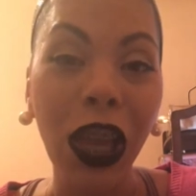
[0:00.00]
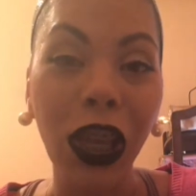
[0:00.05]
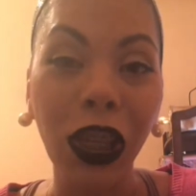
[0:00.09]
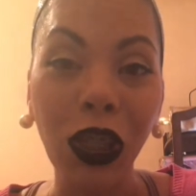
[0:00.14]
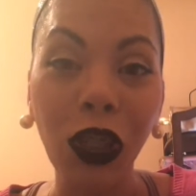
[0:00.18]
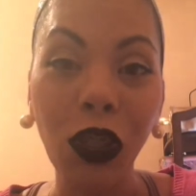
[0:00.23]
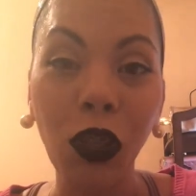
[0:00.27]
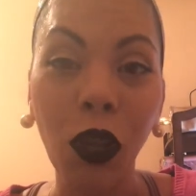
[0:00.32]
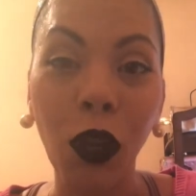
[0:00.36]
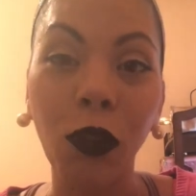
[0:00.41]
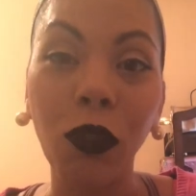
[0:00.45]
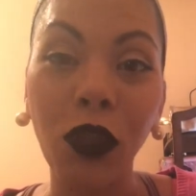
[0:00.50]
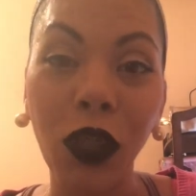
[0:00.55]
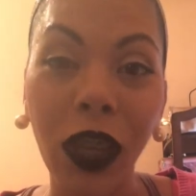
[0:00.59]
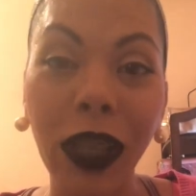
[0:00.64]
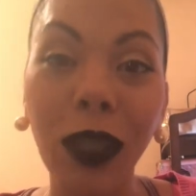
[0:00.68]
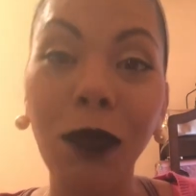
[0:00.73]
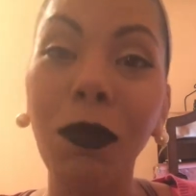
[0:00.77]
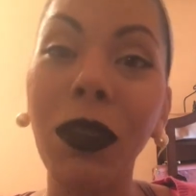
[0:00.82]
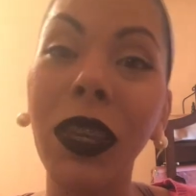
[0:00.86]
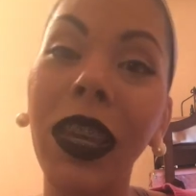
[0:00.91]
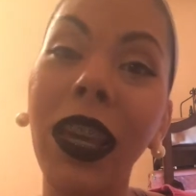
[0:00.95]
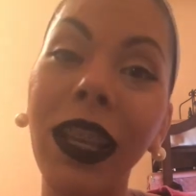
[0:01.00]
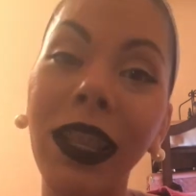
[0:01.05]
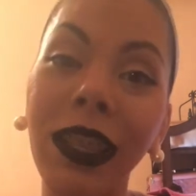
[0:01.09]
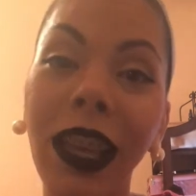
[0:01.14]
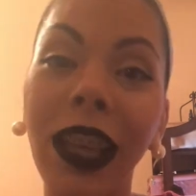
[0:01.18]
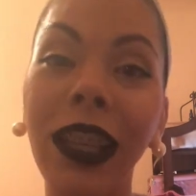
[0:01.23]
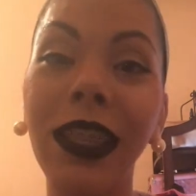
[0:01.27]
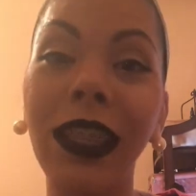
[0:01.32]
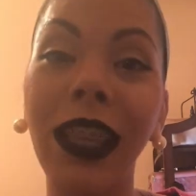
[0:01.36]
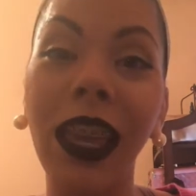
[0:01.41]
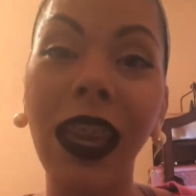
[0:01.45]
you know, just because
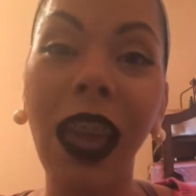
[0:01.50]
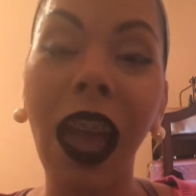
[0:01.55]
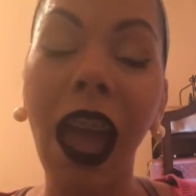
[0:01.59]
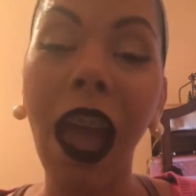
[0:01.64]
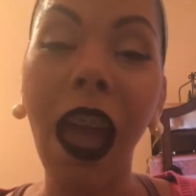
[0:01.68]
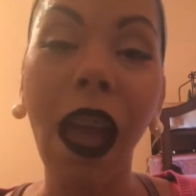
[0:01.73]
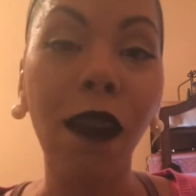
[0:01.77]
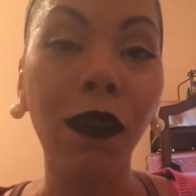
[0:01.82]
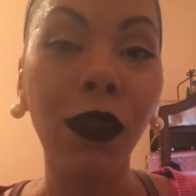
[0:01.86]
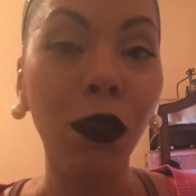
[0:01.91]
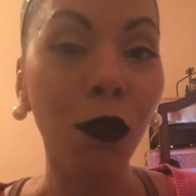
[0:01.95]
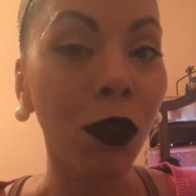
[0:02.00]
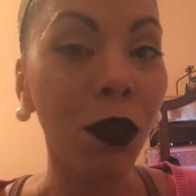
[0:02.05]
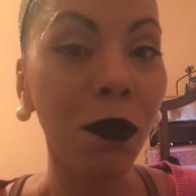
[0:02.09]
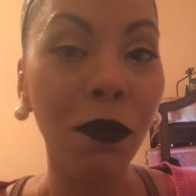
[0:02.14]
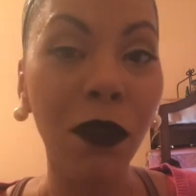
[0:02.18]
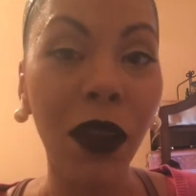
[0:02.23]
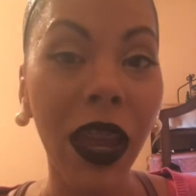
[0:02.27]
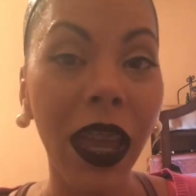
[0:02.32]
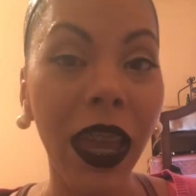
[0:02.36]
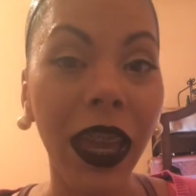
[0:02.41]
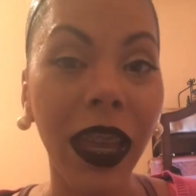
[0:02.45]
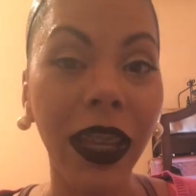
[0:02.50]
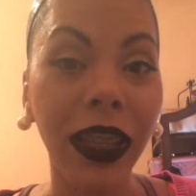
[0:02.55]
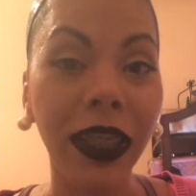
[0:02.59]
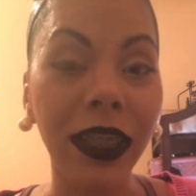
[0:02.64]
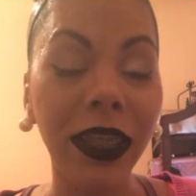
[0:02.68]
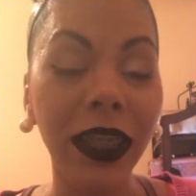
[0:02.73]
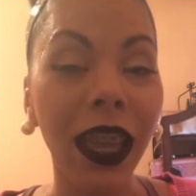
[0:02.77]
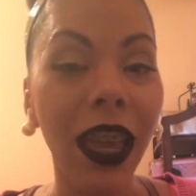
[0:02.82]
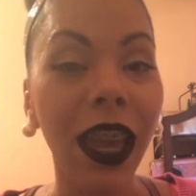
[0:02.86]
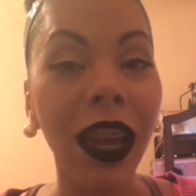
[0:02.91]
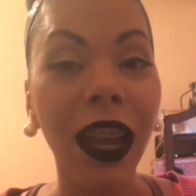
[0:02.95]
I say I have three
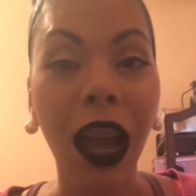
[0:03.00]
brands